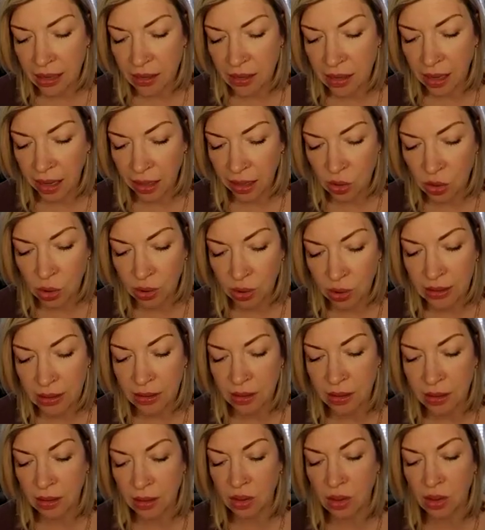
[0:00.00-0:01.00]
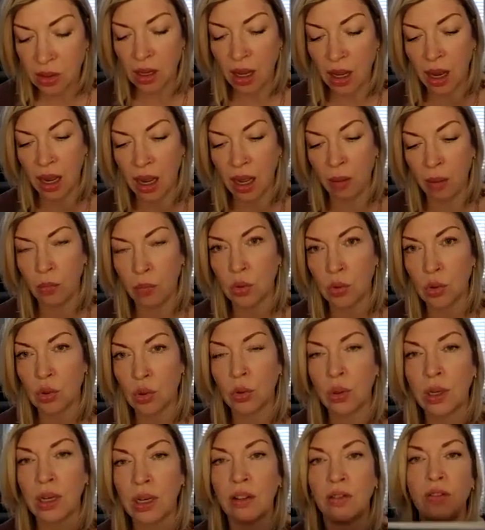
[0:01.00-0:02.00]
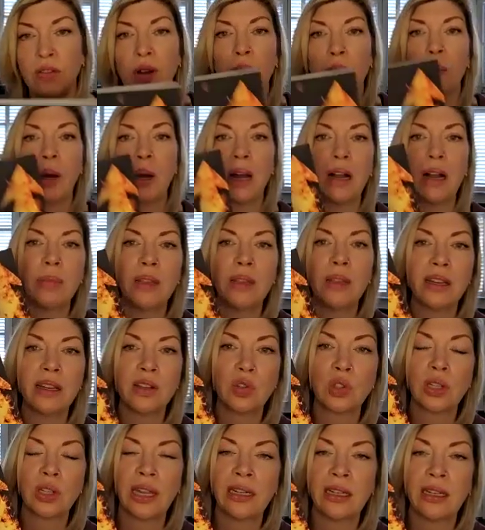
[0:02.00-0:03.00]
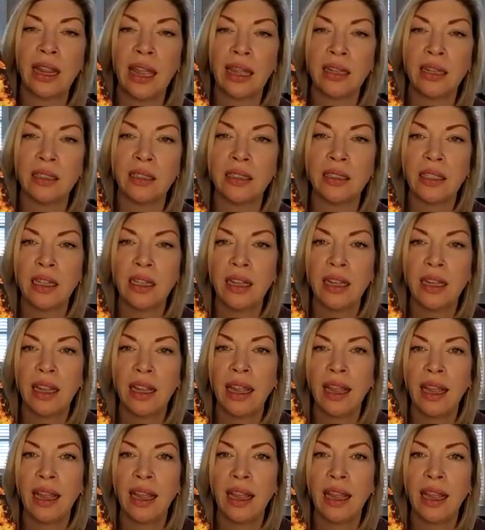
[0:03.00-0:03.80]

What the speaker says: has actually sort of published and